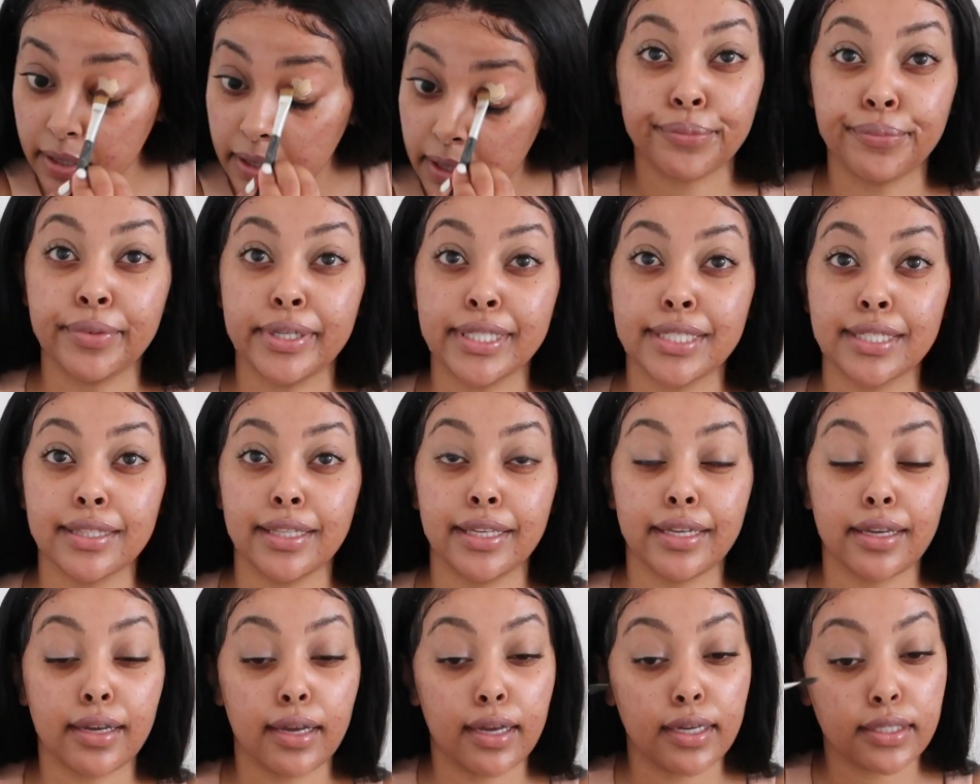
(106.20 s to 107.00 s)

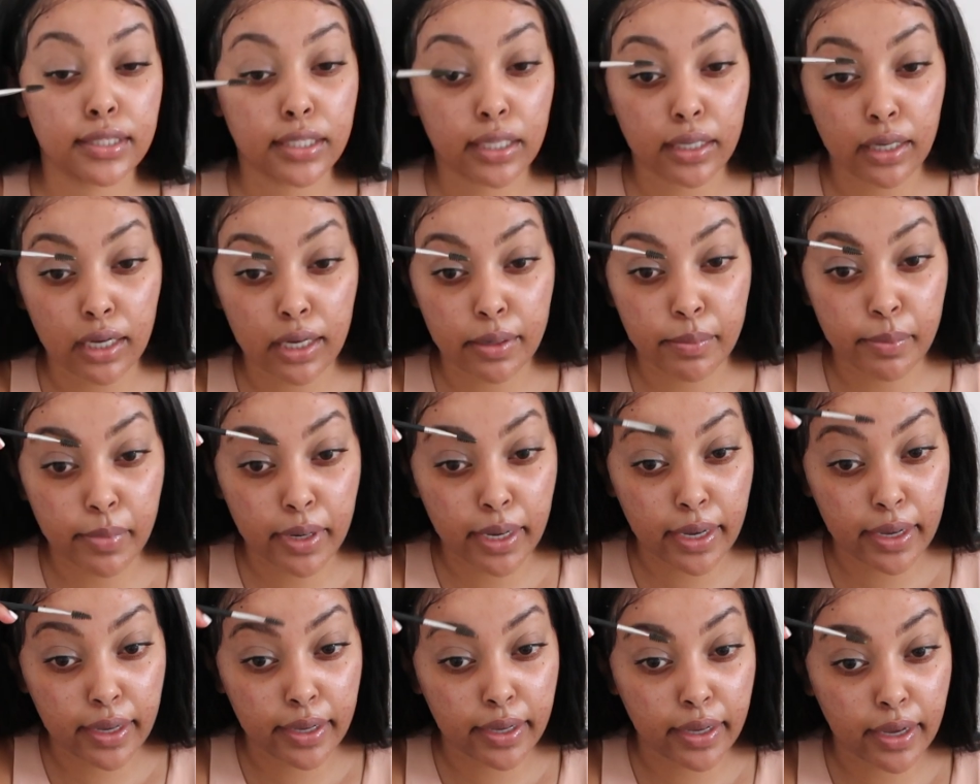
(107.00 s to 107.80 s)
Recently, guys, I got
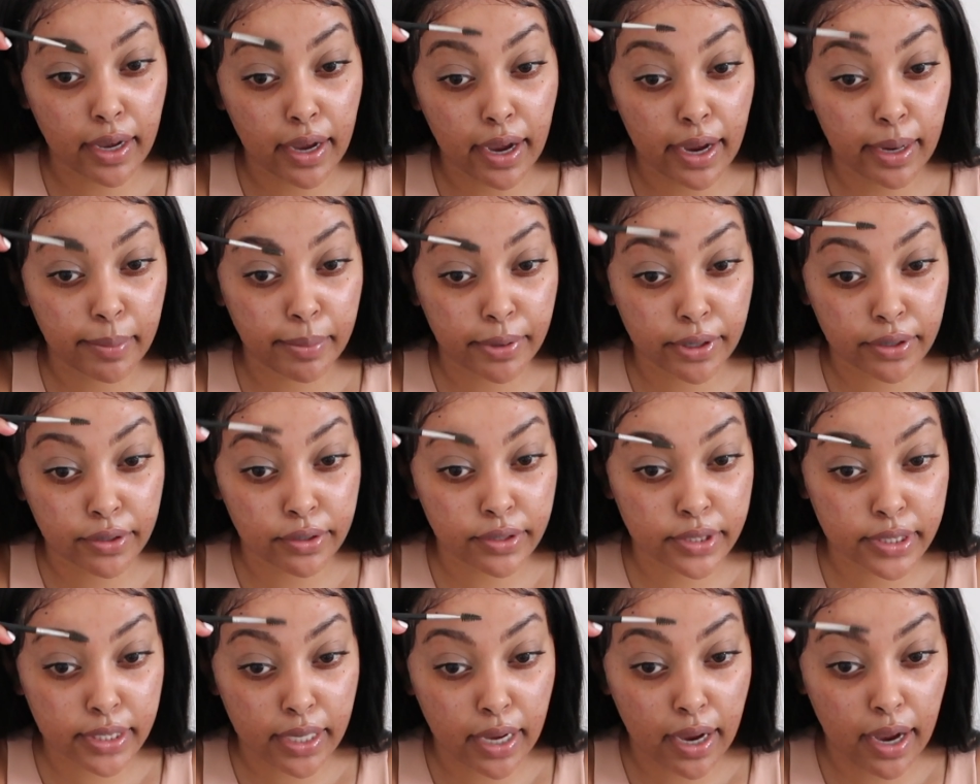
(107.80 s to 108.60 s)
my
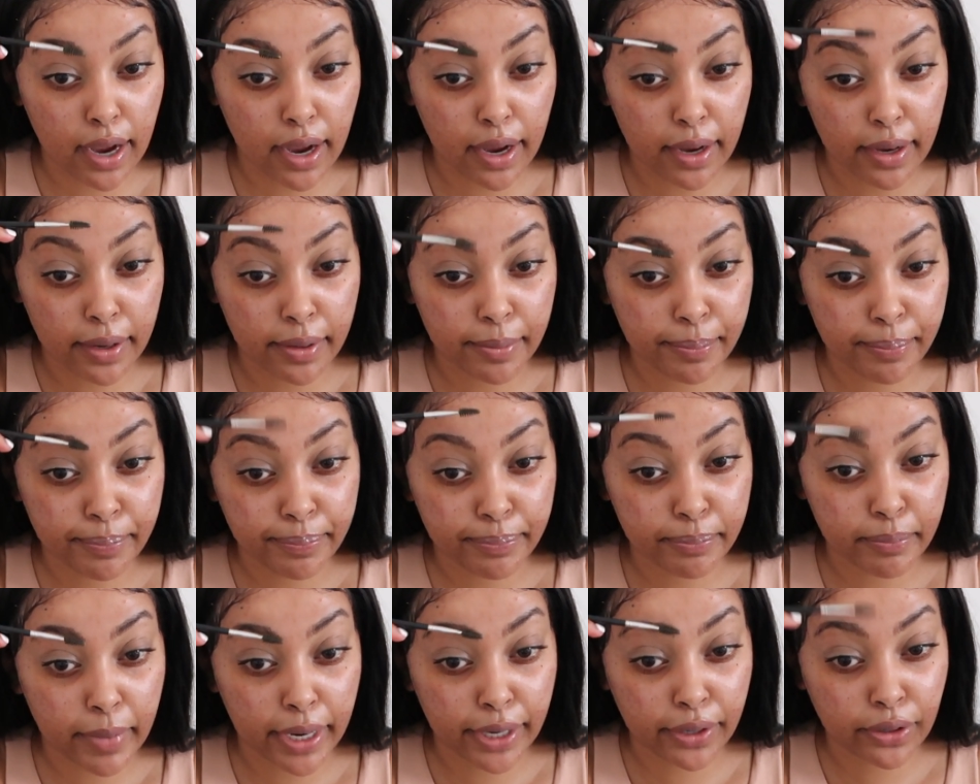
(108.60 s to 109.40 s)
eyebrows
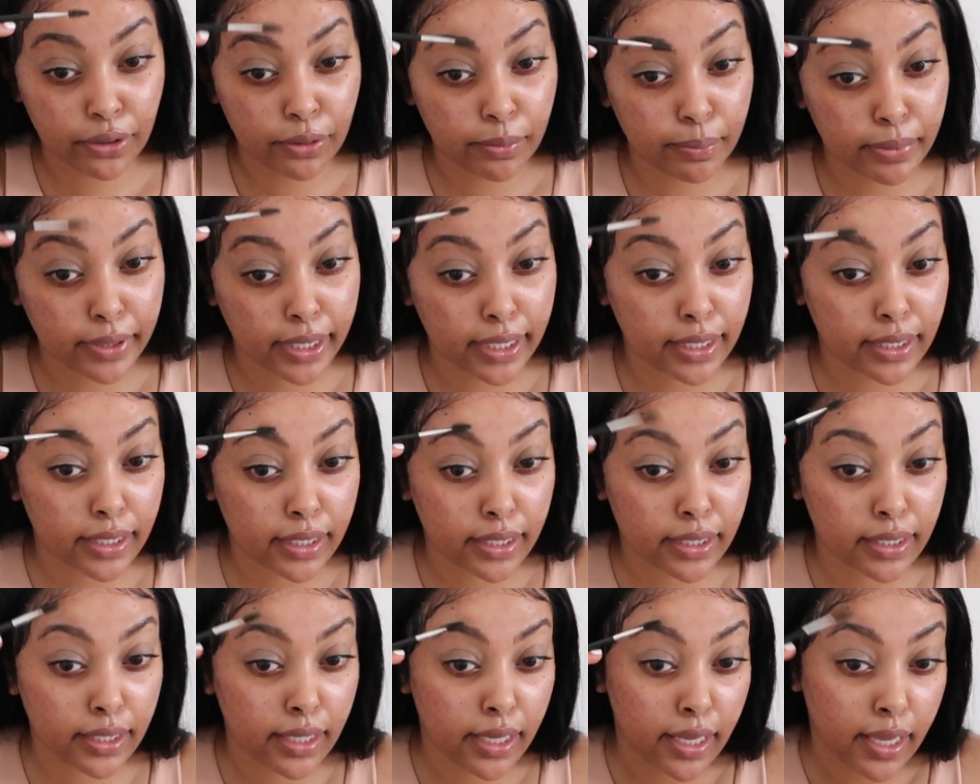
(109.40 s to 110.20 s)

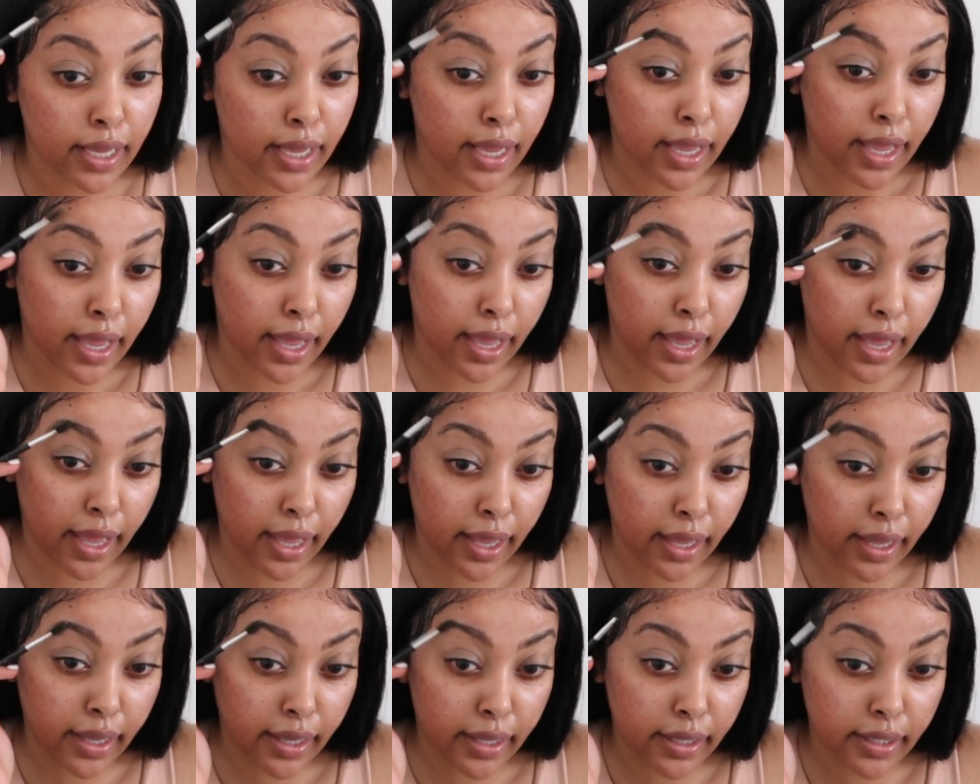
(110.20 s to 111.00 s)
microbladed
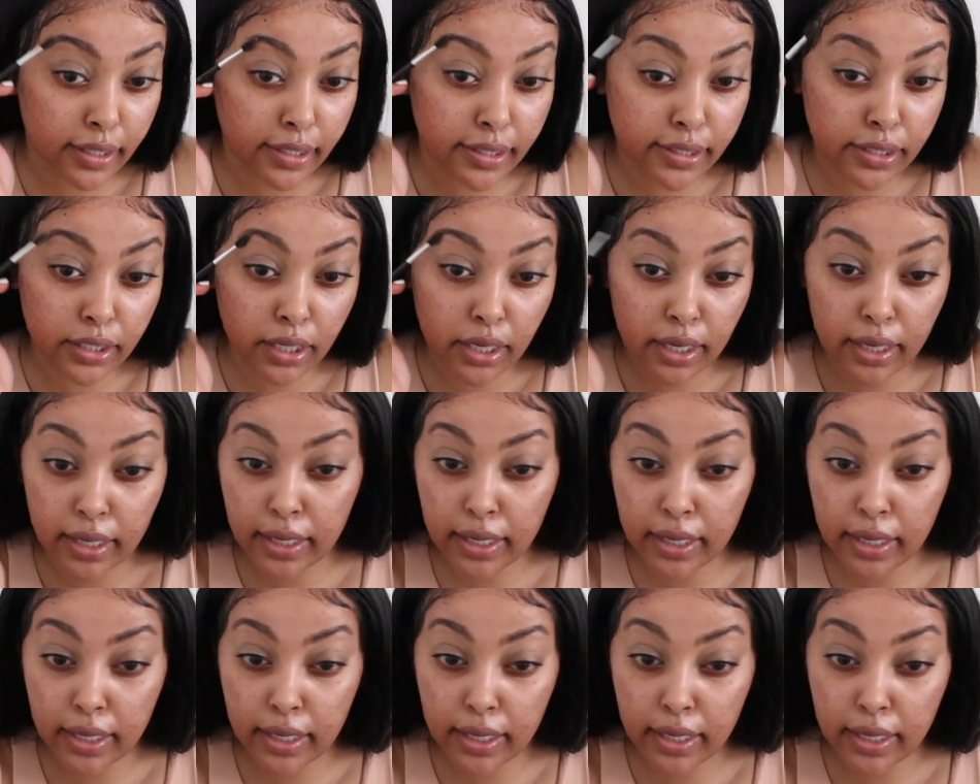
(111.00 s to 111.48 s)
and